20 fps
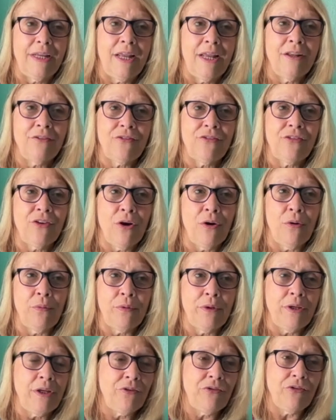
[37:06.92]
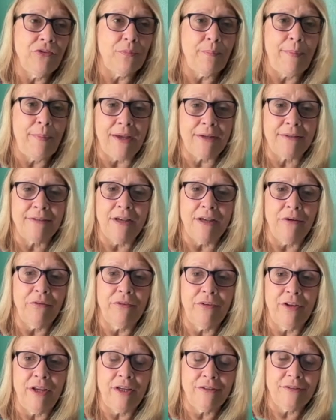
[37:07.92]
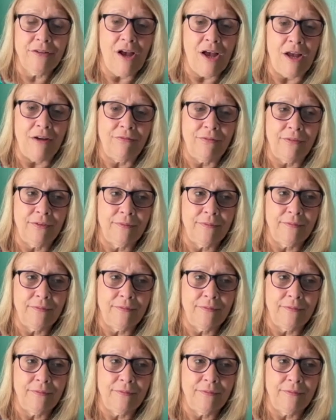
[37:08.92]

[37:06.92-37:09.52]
And so he just backs out and takes off.